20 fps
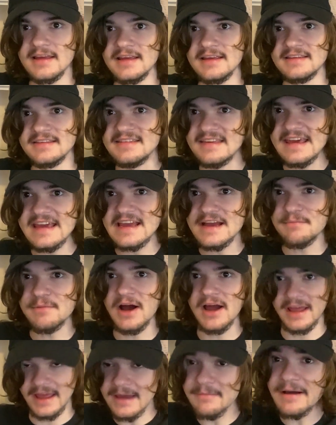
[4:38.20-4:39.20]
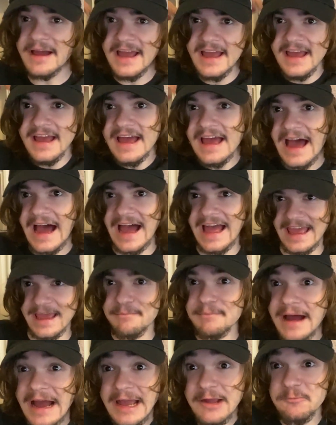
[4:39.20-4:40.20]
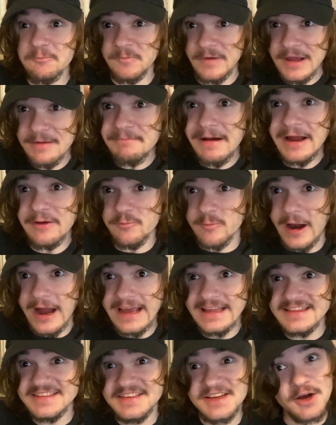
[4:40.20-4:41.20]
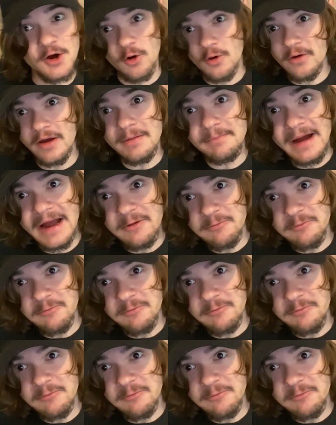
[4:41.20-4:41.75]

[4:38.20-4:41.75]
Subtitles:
See, come on, am I right or am I